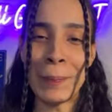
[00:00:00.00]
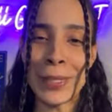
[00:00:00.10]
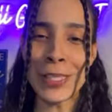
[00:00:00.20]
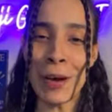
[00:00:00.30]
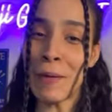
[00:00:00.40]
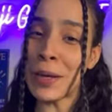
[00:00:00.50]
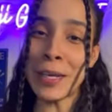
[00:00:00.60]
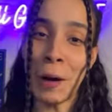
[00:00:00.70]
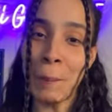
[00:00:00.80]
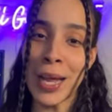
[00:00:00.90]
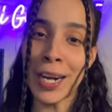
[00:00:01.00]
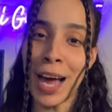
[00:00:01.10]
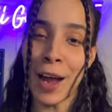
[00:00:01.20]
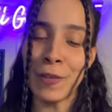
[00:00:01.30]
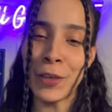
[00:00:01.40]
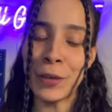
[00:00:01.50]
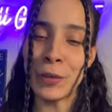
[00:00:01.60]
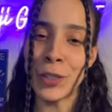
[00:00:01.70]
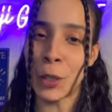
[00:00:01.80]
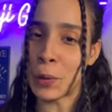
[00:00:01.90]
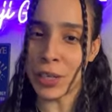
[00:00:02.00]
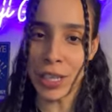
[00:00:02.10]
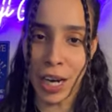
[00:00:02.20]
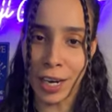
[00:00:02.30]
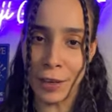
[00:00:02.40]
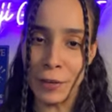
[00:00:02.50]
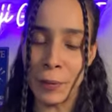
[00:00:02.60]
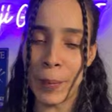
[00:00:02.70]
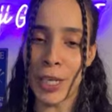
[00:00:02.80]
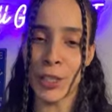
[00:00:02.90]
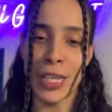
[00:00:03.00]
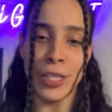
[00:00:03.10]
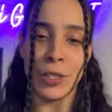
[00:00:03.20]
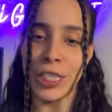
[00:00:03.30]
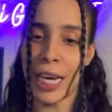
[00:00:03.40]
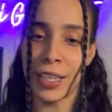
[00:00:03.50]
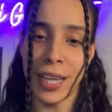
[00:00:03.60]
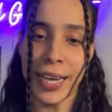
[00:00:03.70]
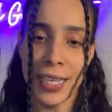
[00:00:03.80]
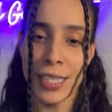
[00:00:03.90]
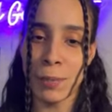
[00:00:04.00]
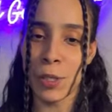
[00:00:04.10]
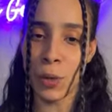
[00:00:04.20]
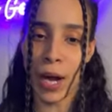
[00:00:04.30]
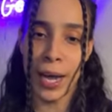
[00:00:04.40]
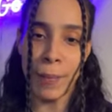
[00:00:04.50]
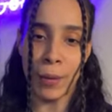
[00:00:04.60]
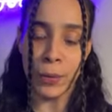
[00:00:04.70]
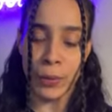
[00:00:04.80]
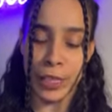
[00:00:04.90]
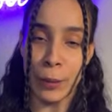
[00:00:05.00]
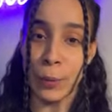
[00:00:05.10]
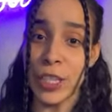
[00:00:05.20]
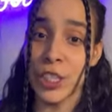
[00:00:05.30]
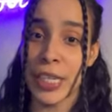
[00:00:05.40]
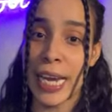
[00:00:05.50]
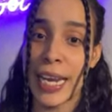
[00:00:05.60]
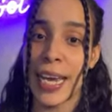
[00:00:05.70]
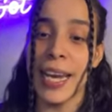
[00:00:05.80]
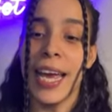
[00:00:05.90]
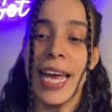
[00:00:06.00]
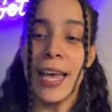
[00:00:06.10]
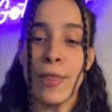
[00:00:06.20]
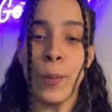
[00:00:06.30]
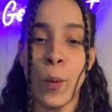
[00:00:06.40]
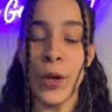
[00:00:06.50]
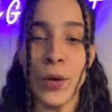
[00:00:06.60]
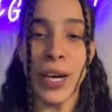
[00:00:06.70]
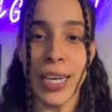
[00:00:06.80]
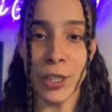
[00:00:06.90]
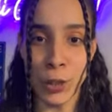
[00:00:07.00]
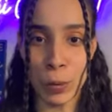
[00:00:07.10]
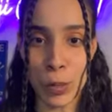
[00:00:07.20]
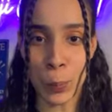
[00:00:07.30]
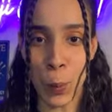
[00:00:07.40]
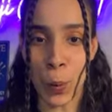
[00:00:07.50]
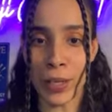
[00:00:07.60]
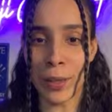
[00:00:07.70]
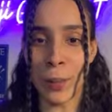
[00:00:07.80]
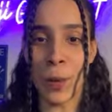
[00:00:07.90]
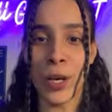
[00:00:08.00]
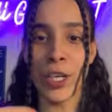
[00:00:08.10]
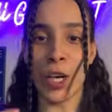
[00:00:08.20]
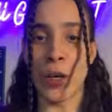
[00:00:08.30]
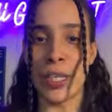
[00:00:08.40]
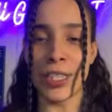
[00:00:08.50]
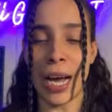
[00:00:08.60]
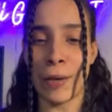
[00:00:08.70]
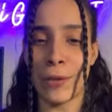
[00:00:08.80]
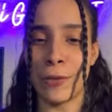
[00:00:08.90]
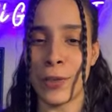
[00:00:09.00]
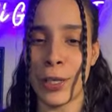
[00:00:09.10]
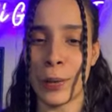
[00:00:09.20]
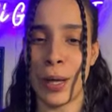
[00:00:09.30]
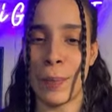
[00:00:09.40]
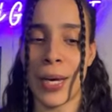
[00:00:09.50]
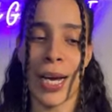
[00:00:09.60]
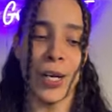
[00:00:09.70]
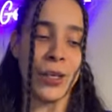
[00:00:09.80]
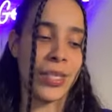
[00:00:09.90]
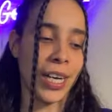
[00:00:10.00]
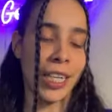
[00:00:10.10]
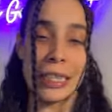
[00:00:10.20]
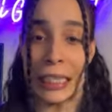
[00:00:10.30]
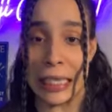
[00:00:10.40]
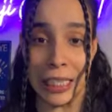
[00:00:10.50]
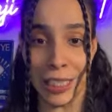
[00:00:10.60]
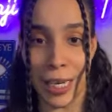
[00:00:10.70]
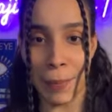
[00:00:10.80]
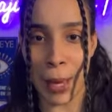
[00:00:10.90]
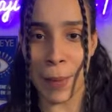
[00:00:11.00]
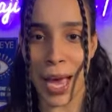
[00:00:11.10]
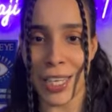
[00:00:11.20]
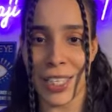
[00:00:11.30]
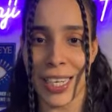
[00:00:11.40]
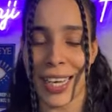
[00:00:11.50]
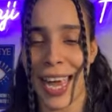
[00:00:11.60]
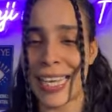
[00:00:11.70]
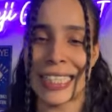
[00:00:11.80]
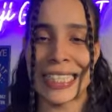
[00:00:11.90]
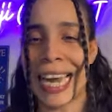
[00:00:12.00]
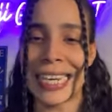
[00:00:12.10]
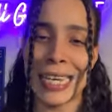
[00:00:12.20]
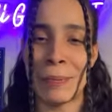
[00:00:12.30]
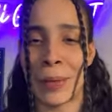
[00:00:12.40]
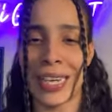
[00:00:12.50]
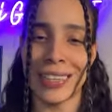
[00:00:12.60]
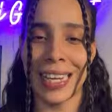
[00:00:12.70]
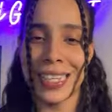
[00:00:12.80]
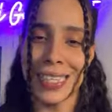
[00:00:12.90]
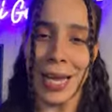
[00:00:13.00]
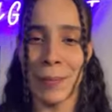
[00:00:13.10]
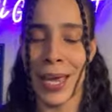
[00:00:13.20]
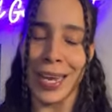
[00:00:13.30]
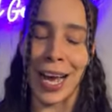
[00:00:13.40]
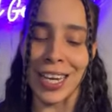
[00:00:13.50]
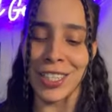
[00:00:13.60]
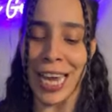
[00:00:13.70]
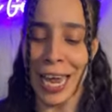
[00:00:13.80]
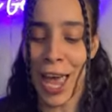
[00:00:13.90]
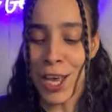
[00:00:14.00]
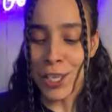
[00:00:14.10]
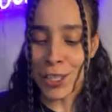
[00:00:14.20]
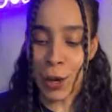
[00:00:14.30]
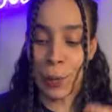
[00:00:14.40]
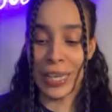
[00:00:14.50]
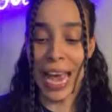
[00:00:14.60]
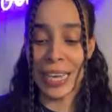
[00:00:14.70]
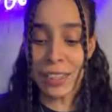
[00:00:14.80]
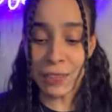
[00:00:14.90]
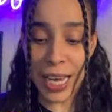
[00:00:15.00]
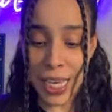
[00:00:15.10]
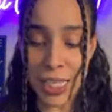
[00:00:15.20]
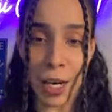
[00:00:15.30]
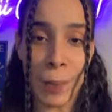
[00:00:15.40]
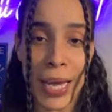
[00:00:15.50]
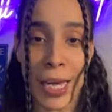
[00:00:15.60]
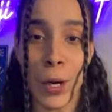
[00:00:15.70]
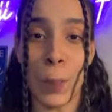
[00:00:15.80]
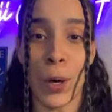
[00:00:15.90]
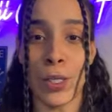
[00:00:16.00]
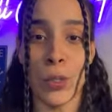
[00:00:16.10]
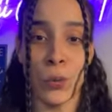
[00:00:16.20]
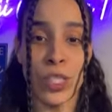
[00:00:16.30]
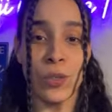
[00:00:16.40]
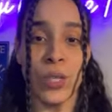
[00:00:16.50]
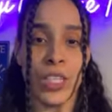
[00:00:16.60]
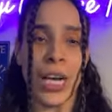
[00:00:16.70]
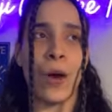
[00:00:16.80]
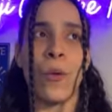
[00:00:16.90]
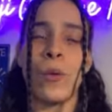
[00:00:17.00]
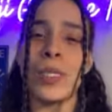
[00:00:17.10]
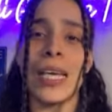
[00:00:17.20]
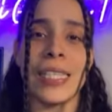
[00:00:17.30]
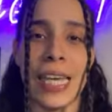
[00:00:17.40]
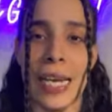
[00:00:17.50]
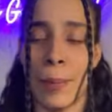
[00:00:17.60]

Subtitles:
So I really hope that a lot of you show your love. Make sure that you share, like, and subscribe. I would really appreciate it. The more you guys show support, the more encouraged I would feel about unleashing my magic and shining bright like a diamond. Ashe. So the end of days are making your person want to reach out. What was I saying